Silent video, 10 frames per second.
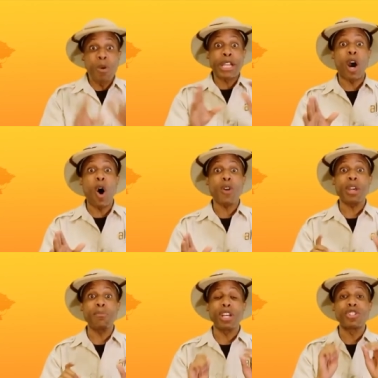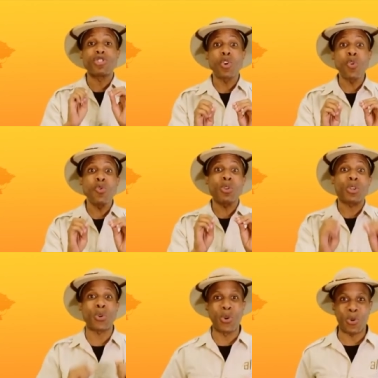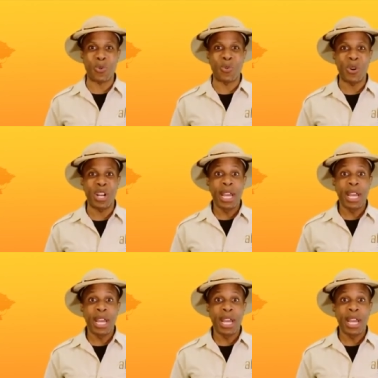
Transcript: We call them the Zoo Crew,